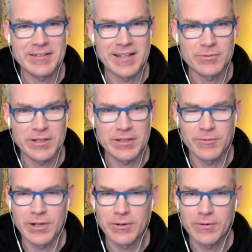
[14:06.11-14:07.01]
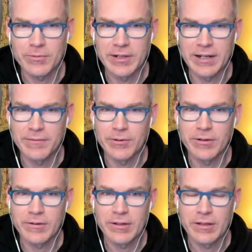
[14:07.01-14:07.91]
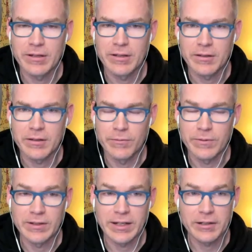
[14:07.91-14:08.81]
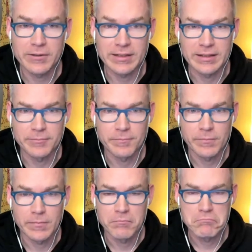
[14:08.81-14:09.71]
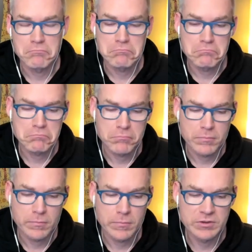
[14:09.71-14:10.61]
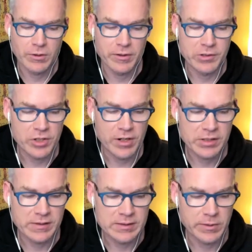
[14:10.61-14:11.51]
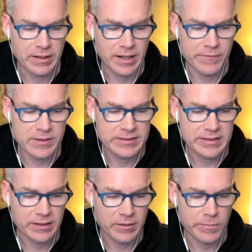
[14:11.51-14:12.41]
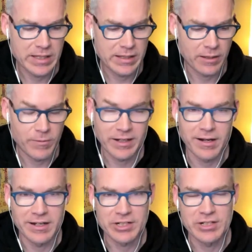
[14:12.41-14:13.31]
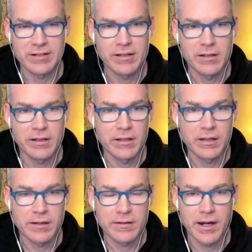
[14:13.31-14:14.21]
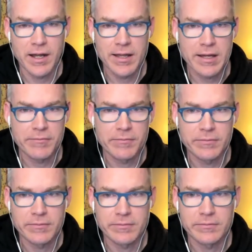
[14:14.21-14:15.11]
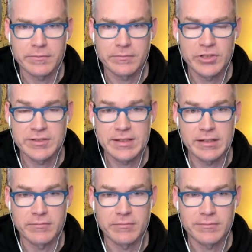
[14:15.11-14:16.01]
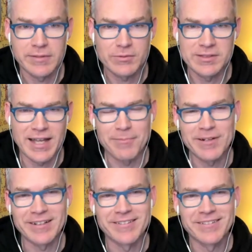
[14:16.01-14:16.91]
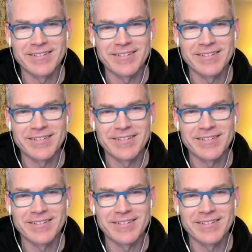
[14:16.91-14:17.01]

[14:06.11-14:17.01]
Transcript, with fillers: That's what you note whenever you feel like noting it. There's no other instructions, but obviously it can be a recognition that, ah, yeah, just sitting. That's what's happening.